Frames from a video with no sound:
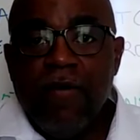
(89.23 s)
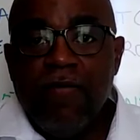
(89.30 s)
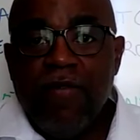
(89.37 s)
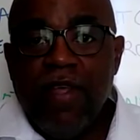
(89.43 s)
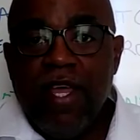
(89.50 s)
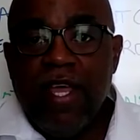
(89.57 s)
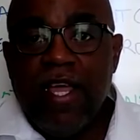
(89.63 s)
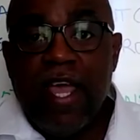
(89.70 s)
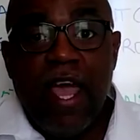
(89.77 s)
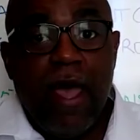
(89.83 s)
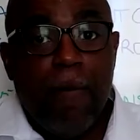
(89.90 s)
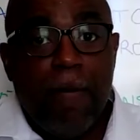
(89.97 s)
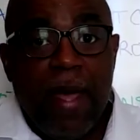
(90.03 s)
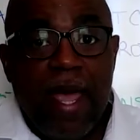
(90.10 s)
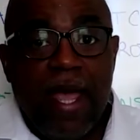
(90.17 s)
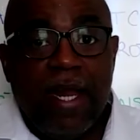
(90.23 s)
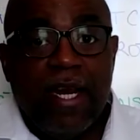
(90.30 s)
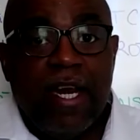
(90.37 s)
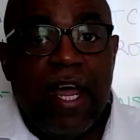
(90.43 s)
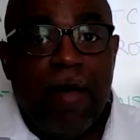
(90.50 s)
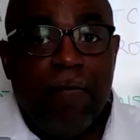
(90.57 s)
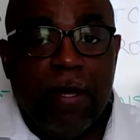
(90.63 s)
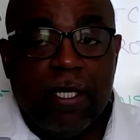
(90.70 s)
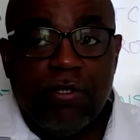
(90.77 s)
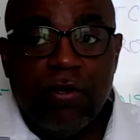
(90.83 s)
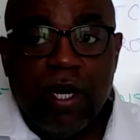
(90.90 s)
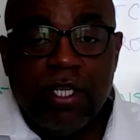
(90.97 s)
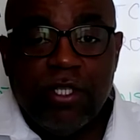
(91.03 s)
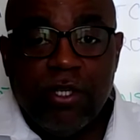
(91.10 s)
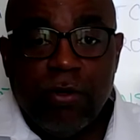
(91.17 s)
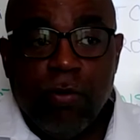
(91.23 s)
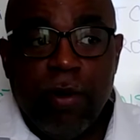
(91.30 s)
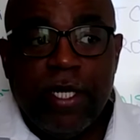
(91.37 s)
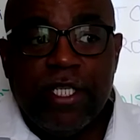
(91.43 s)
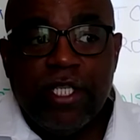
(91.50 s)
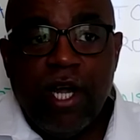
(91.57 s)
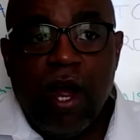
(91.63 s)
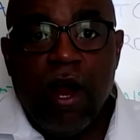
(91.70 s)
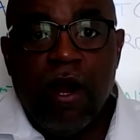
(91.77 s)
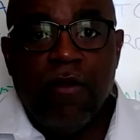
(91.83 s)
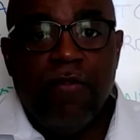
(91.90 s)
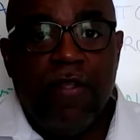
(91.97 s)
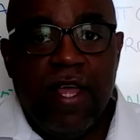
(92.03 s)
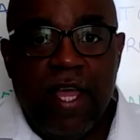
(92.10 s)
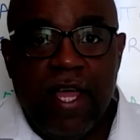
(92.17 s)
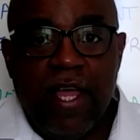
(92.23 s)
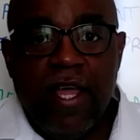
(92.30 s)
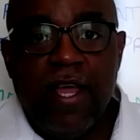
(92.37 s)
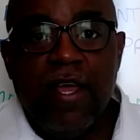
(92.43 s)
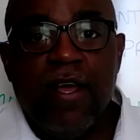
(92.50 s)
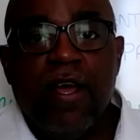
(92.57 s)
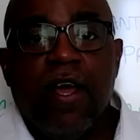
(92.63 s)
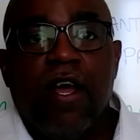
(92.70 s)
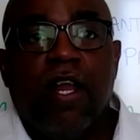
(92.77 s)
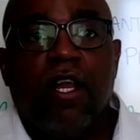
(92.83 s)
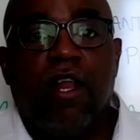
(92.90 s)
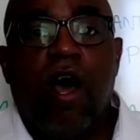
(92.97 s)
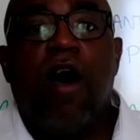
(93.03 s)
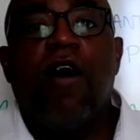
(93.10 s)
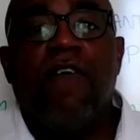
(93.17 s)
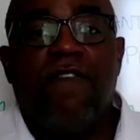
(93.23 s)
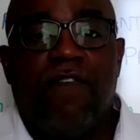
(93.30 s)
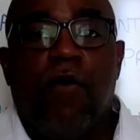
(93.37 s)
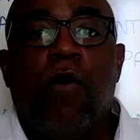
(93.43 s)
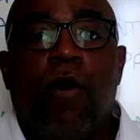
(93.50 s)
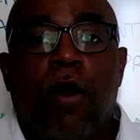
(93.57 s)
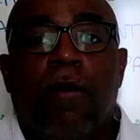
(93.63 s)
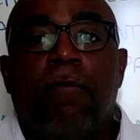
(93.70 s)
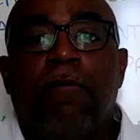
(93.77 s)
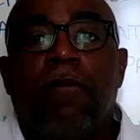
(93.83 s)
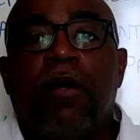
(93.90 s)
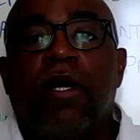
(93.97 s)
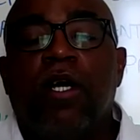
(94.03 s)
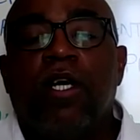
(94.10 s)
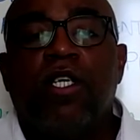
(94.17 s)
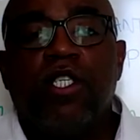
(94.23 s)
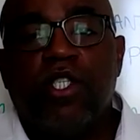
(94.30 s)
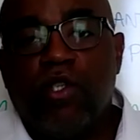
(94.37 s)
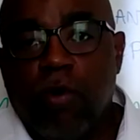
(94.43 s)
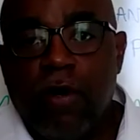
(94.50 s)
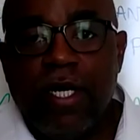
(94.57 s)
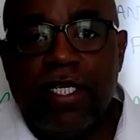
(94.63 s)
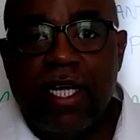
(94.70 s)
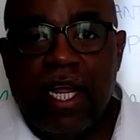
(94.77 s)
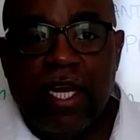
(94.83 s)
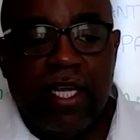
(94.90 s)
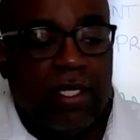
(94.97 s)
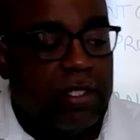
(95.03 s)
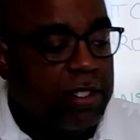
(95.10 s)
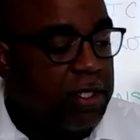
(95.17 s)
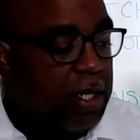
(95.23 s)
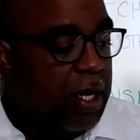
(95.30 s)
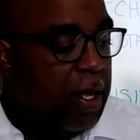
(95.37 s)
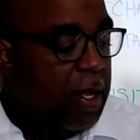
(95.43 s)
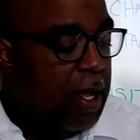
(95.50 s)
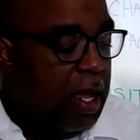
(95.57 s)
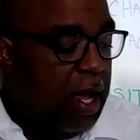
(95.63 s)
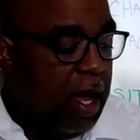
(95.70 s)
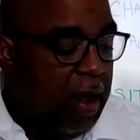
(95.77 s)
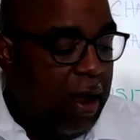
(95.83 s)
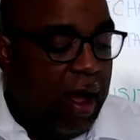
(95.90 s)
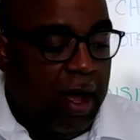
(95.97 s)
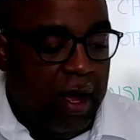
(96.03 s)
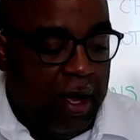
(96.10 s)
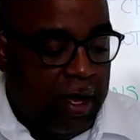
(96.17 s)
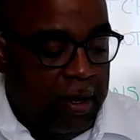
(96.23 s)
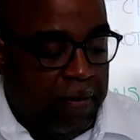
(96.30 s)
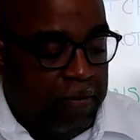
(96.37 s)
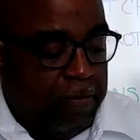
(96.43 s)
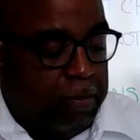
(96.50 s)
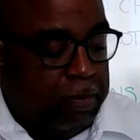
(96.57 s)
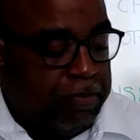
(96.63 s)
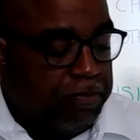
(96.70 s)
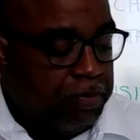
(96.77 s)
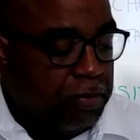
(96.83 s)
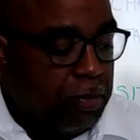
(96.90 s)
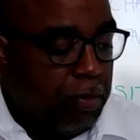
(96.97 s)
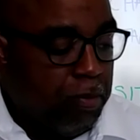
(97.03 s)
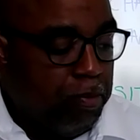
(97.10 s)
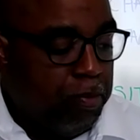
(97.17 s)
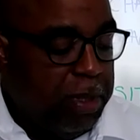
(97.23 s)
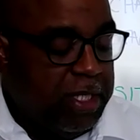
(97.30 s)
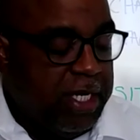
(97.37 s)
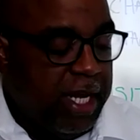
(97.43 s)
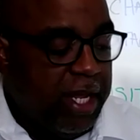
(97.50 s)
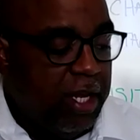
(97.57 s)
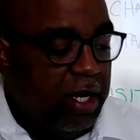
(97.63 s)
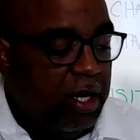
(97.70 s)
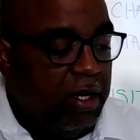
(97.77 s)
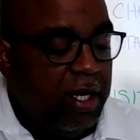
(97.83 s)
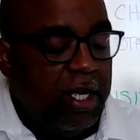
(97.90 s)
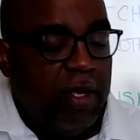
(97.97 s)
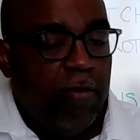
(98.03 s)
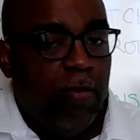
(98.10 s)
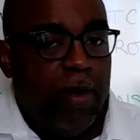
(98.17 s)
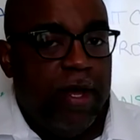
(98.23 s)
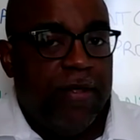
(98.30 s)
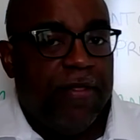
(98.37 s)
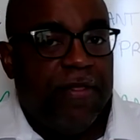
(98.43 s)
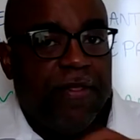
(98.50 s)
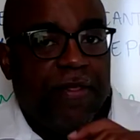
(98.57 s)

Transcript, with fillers: the campaign and epic structure, which are the long form storytellings. Uh, particularly with